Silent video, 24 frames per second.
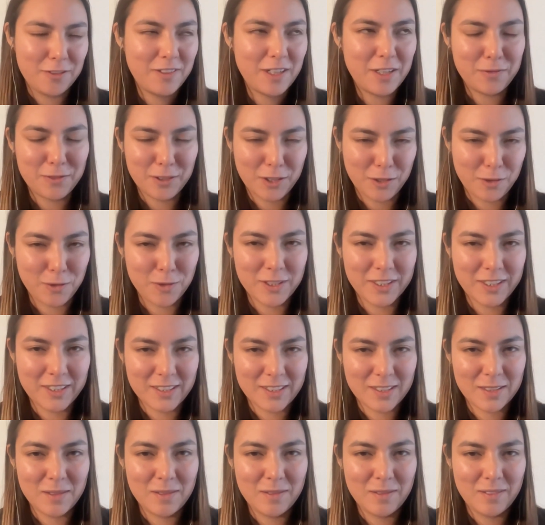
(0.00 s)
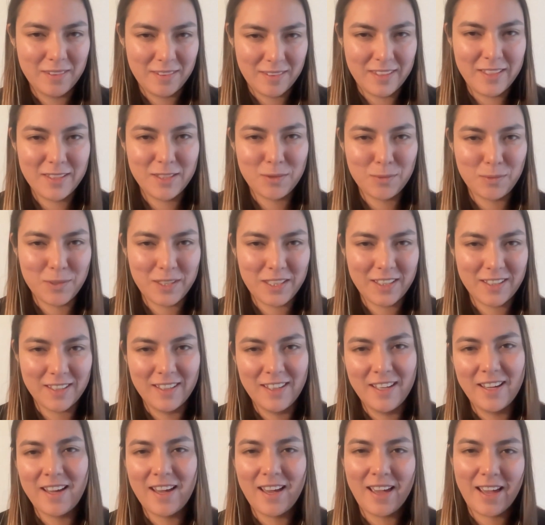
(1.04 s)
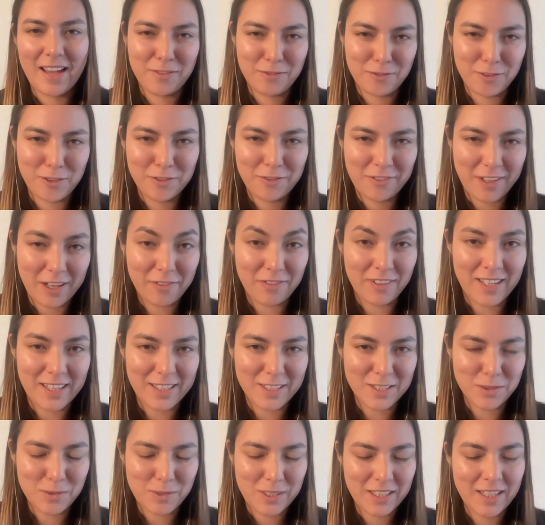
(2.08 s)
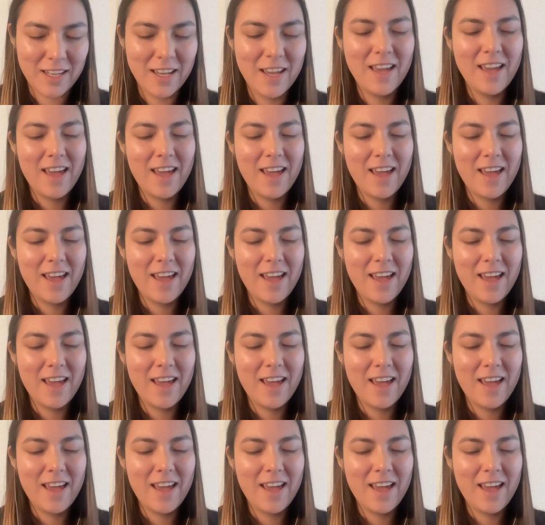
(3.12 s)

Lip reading: recordings this week. I had 4 or 5 last week.